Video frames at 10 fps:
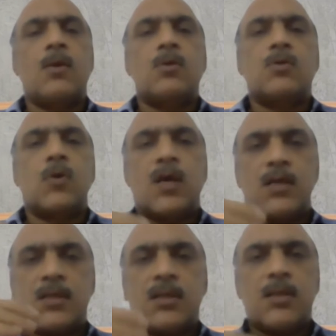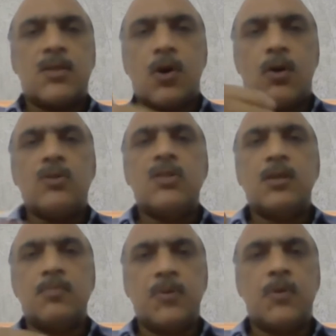So as the technology
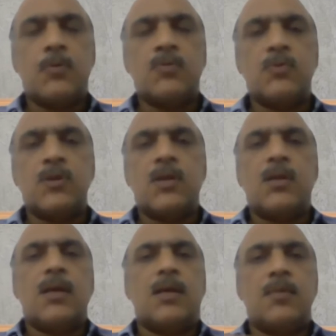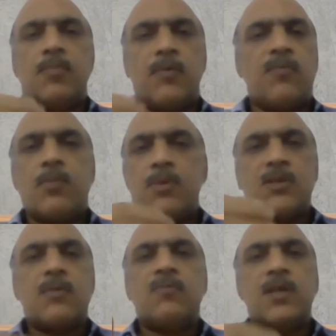improves and the
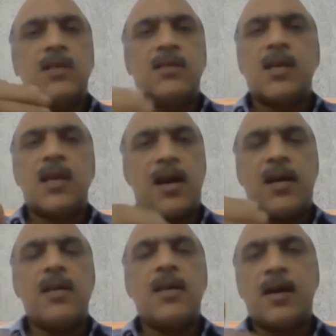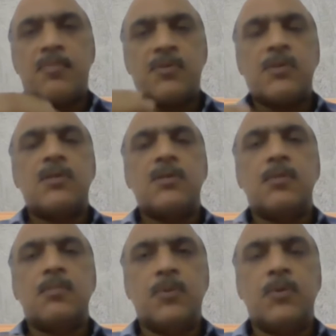performance of these AI apps
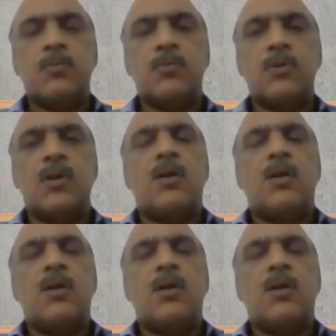improves,